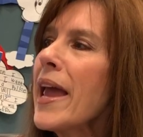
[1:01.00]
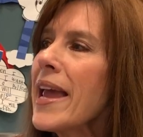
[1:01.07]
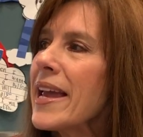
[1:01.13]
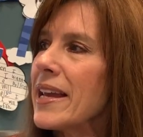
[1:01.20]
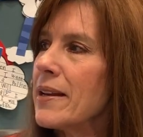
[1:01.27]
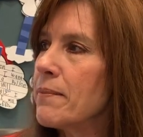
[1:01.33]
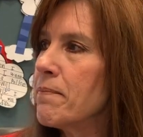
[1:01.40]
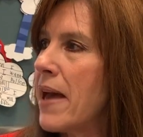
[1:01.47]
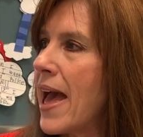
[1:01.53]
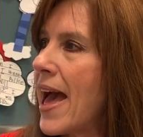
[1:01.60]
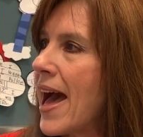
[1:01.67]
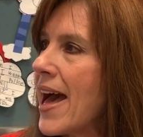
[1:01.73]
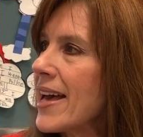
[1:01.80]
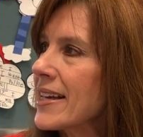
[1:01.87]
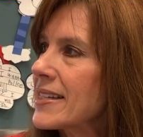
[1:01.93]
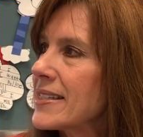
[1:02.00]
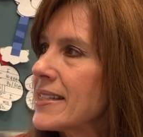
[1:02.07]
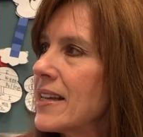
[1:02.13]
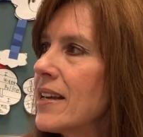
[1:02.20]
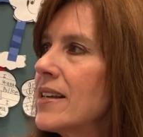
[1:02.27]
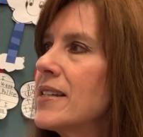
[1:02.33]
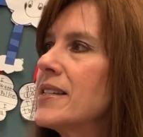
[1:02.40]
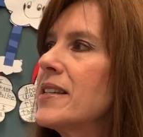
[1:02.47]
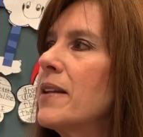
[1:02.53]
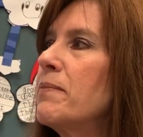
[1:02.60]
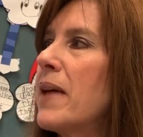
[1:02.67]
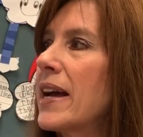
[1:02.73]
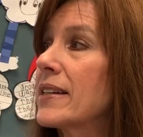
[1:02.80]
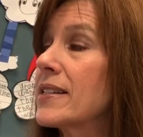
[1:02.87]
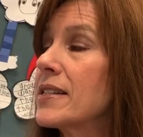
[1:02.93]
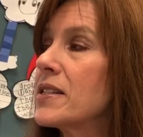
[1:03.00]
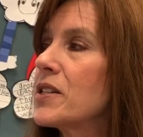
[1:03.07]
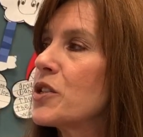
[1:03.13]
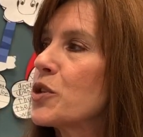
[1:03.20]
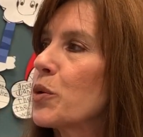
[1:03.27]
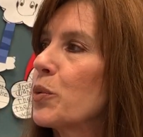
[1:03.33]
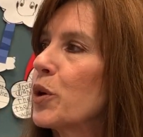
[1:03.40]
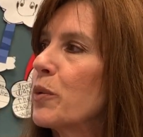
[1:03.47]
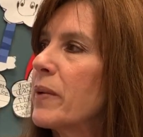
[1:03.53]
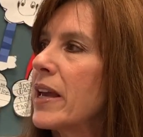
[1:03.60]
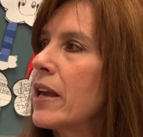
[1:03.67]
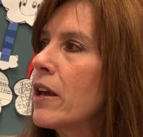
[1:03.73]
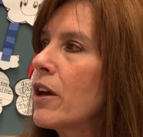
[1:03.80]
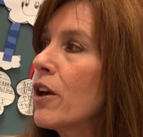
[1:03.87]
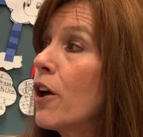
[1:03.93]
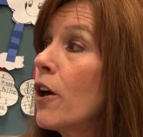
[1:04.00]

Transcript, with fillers: Wait, Max, said Max's sister Ruby.